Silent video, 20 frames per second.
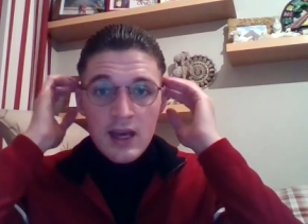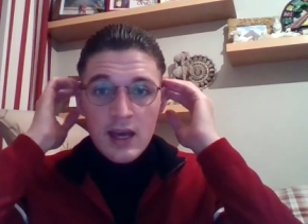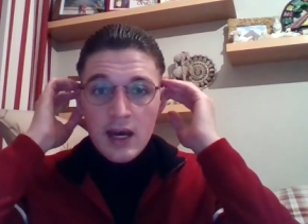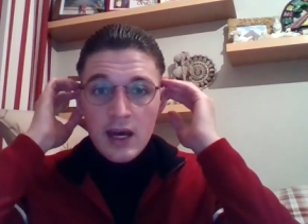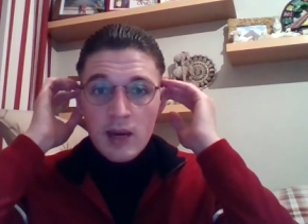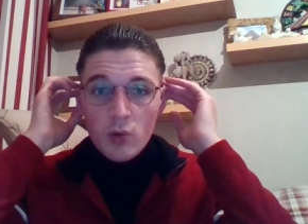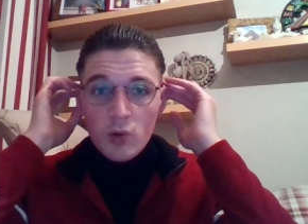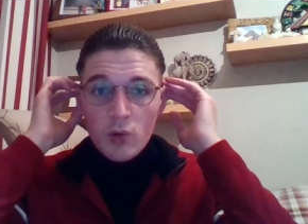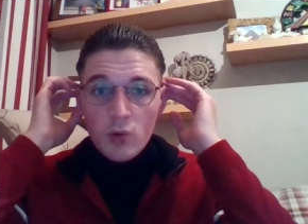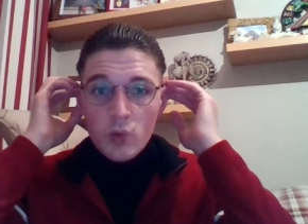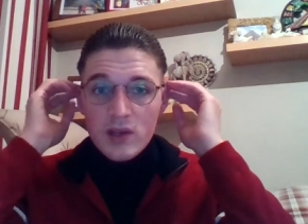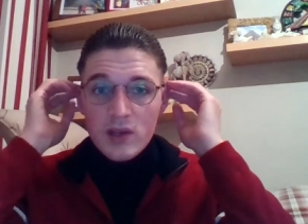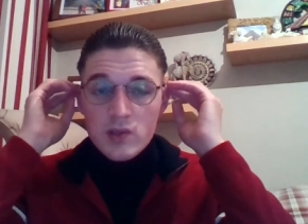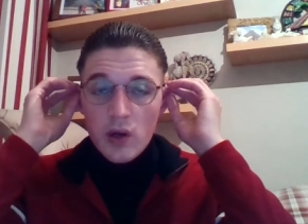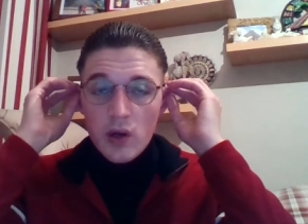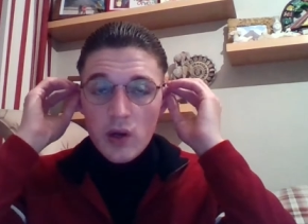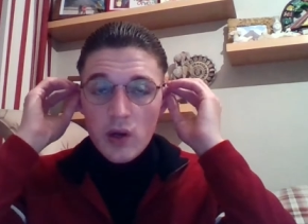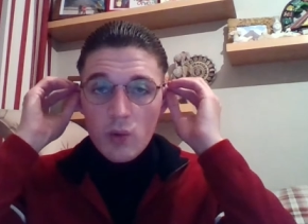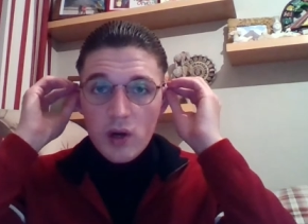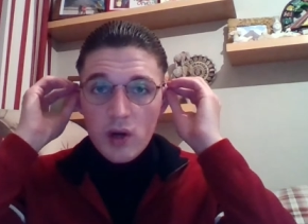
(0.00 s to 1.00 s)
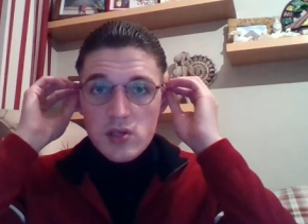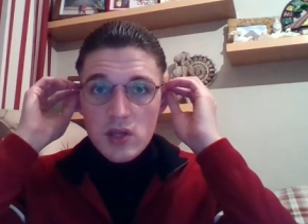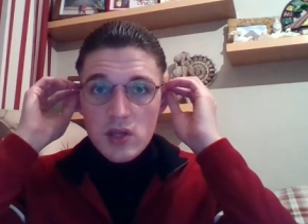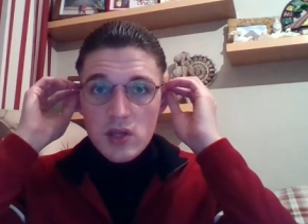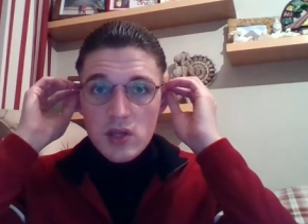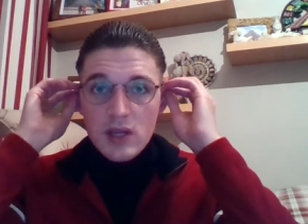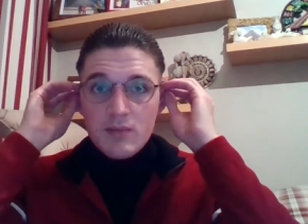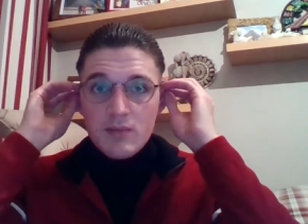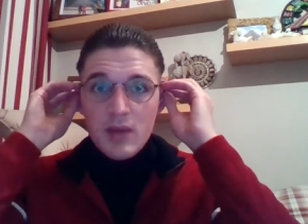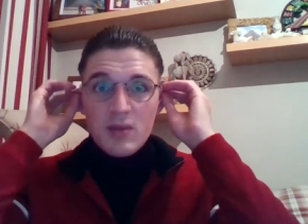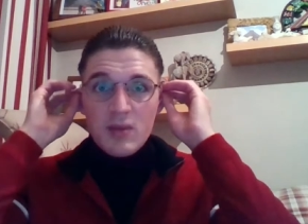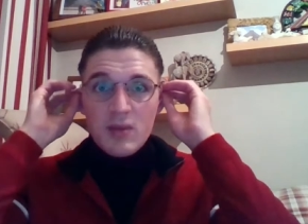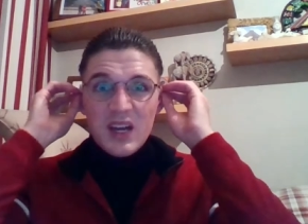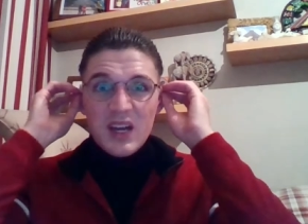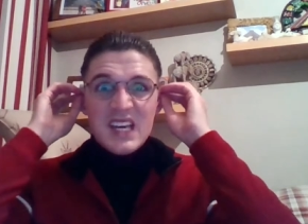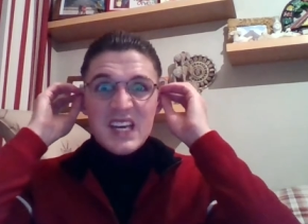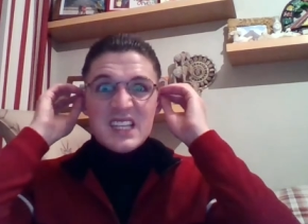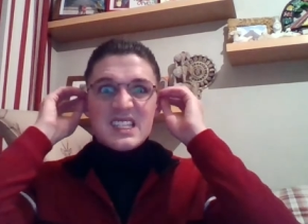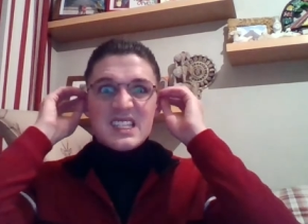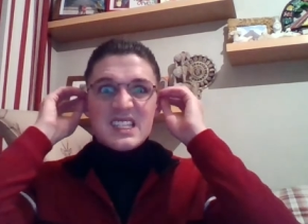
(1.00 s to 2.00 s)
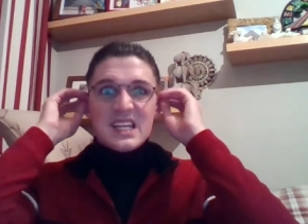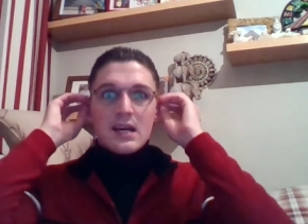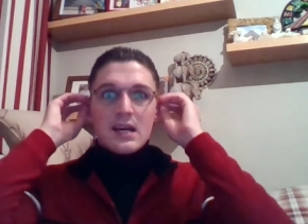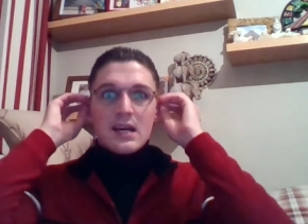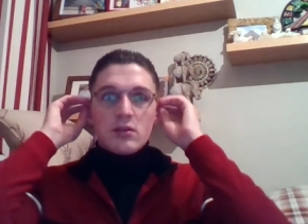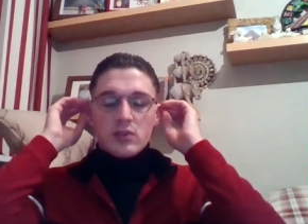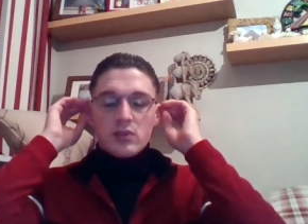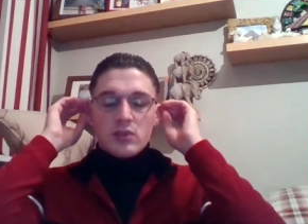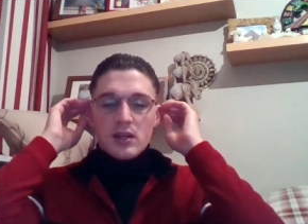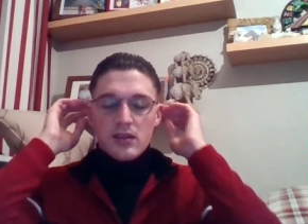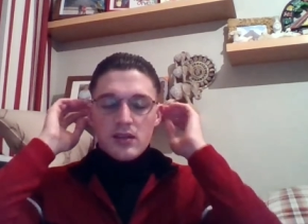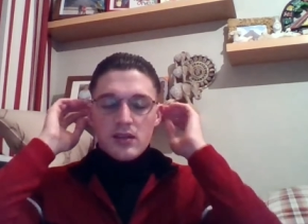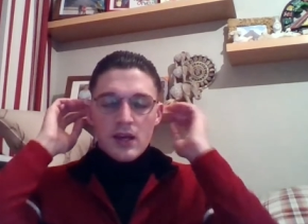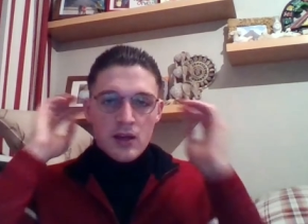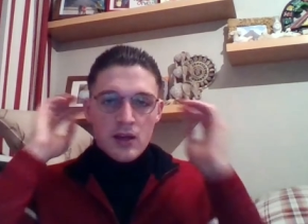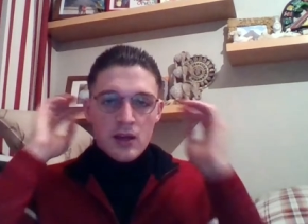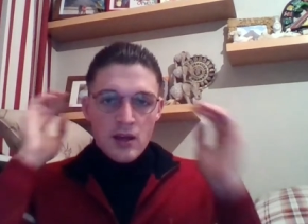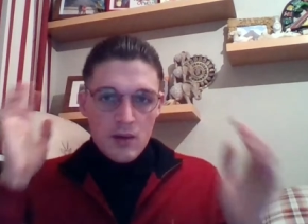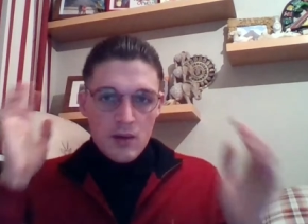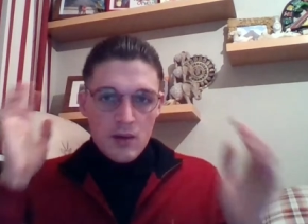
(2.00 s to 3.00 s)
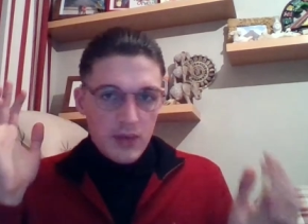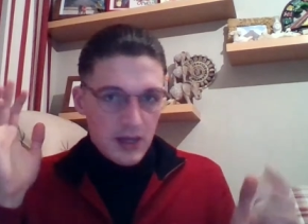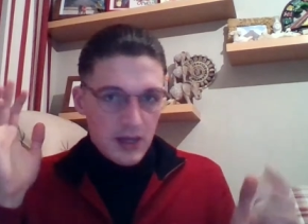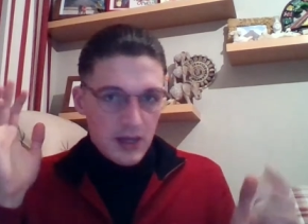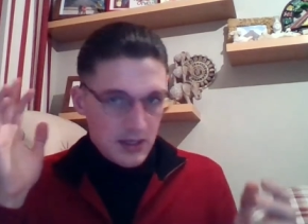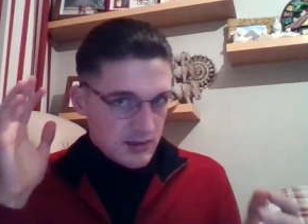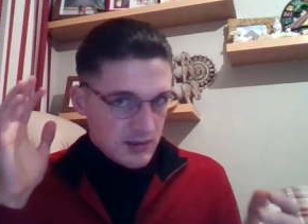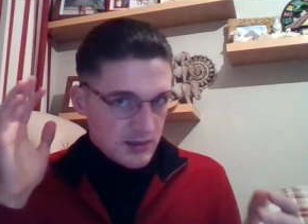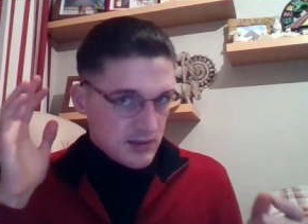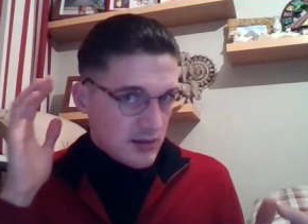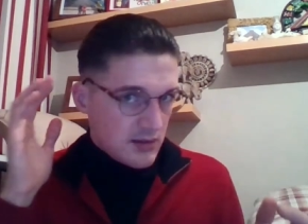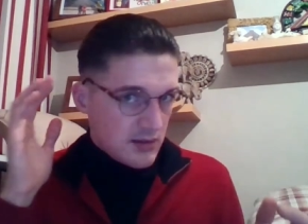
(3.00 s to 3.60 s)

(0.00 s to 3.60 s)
And I'm always quite worried, do they make my ears stick out or anything? But